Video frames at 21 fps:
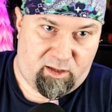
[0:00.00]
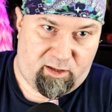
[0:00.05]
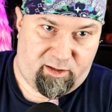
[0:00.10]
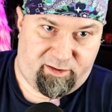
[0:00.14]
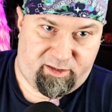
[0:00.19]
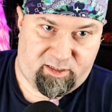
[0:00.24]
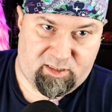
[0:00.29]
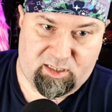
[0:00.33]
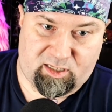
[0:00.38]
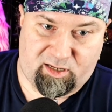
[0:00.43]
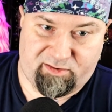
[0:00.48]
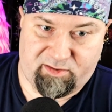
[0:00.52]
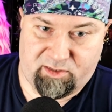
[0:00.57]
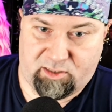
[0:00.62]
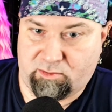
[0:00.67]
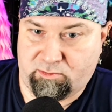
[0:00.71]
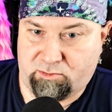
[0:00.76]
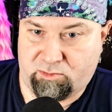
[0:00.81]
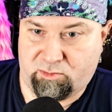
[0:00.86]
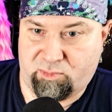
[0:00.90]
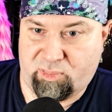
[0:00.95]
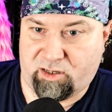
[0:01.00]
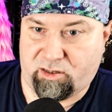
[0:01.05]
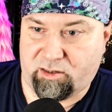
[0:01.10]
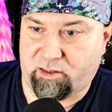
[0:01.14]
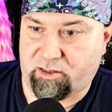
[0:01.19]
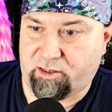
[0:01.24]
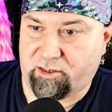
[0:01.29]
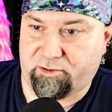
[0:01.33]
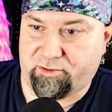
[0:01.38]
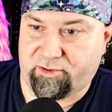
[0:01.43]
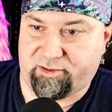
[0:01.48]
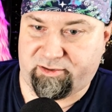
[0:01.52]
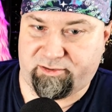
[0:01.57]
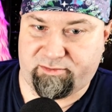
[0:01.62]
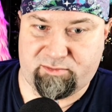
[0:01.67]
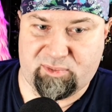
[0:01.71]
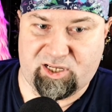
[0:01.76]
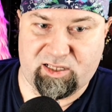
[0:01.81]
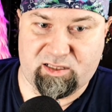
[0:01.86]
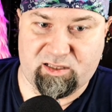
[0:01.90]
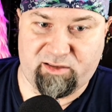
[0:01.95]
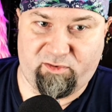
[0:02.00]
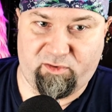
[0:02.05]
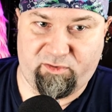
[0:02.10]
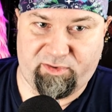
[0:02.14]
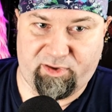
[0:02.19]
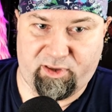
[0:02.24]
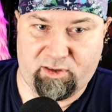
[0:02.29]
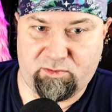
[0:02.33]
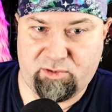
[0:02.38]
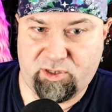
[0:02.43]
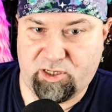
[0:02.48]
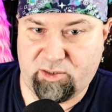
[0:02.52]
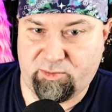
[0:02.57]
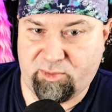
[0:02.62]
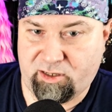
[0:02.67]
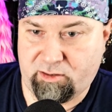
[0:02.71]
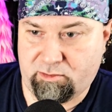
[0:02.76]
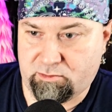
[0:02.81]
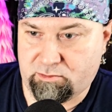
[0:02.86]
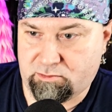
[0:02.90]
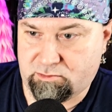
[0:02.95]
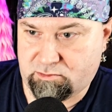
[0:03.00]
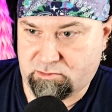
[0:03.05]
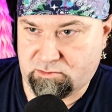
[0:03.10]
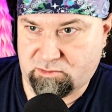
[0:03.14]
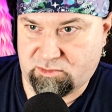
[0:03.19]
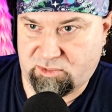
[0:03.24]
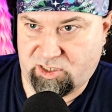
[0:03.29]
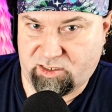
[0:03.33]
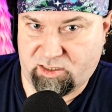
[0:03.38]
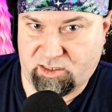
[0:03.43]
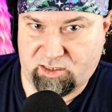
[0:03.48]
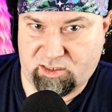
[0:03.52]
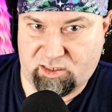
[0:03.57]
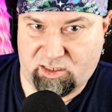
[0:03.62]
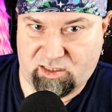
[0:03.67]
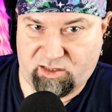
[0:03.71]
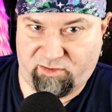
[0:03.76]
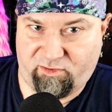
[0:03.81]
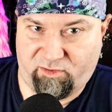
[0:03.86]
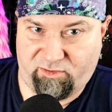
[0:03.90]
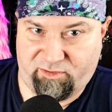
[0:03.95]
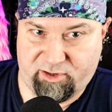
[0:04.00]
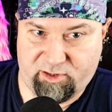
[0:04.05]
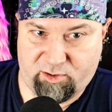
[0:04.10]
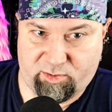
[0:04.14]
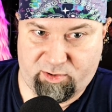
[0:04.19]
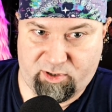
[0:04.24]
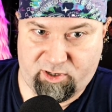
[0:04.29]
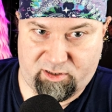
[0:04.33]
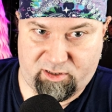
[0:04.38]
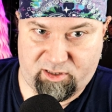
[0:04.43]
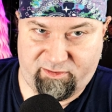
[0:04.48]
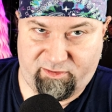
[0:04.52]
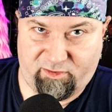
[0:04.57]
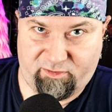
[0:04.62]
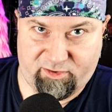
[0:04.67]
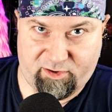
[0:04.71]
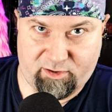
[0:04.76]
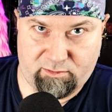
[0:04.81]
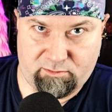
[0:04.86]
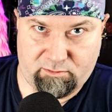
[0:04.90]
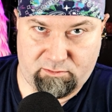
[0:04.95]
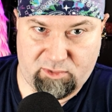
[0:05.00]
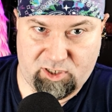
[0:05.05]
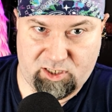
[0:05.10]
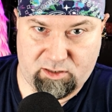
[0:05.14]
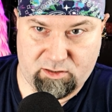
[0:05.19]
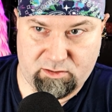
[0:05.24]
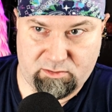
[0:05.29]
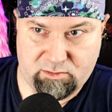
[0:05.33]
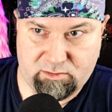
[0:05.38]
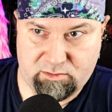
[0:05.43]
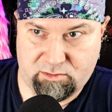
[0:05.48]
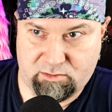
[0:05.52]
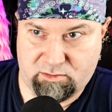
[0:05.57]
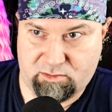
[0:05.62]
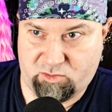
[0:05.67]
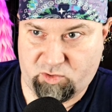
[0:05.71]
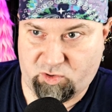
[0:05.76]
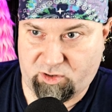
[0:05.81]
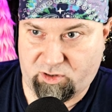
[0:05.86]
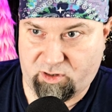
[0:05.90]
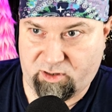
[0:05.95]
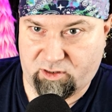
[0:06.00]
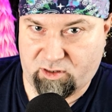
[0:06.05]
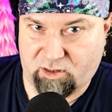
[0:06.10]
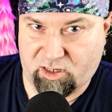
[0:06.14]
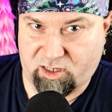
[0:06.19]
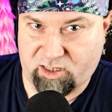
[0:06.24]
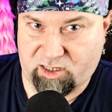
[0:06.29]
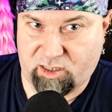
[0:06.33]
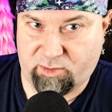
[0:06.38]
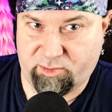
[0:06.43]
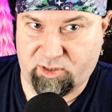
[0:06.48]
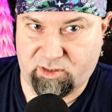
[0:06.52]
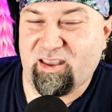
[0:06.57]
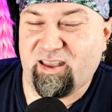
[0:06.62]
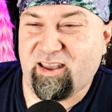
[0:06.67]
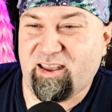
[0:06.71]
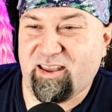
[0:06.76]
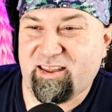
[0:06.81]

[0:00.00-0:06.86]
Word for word: Unless you have something better to do with an eighth level feat, which you might, because it's an eighth level feat, it's a pretty high level feat, you know, or other archetypes.